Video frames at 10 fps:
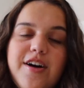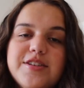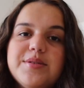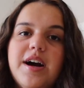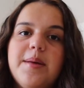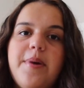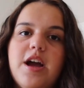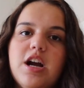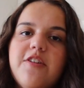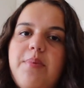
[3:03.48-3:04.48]
also got a
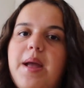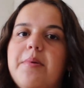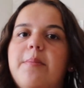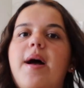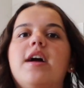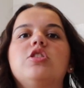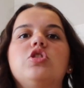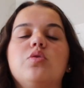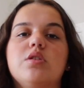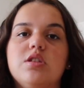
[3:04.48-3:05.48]
pair of paper bag
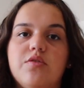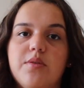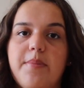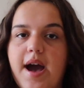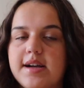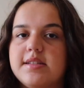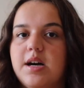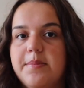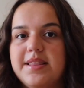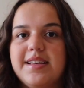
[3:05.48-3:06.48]
shorts from
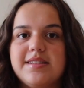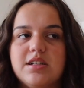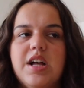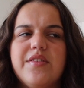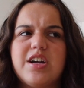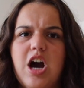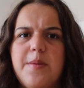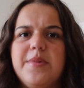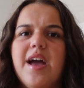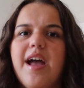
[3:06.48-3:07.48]
pacsun, but they still haven't
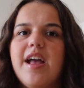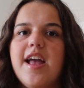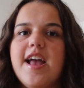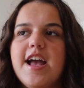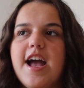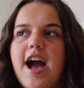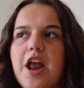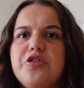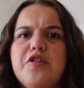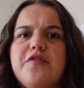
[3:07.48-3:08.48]
come yet. I
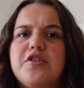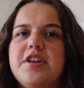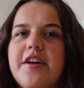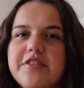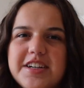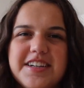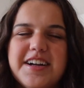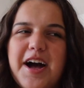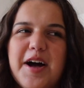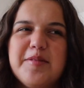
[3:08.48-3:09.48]
don't know if they're never gonna
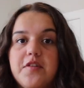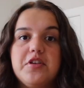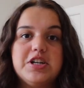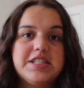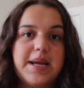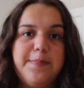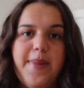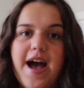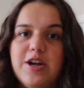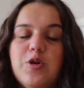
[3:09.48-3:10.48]
come or if they're just like
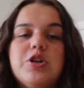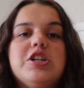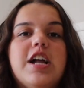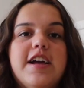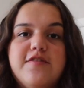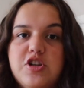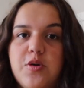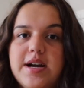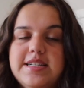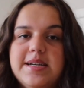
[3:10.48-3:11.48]
back ordered. I have no
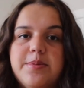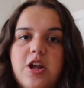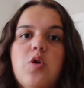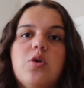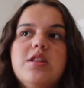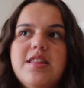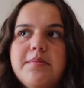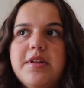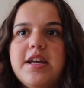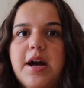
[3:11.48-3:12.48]
idea, but I ordered
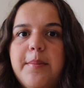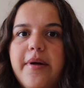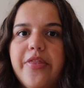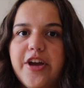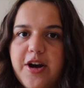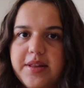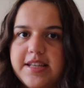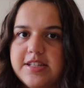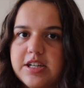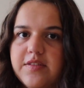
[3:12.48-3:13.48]
them like a month ago and
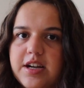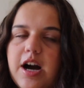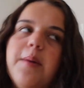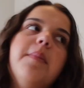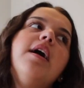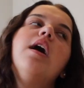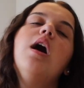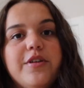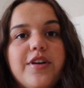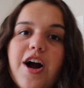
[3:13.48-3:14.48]
they still haven't come.
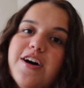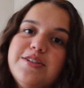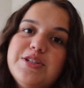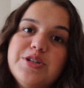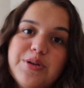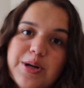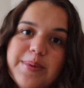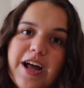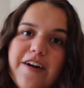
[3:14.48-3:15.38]
Moving on to Urban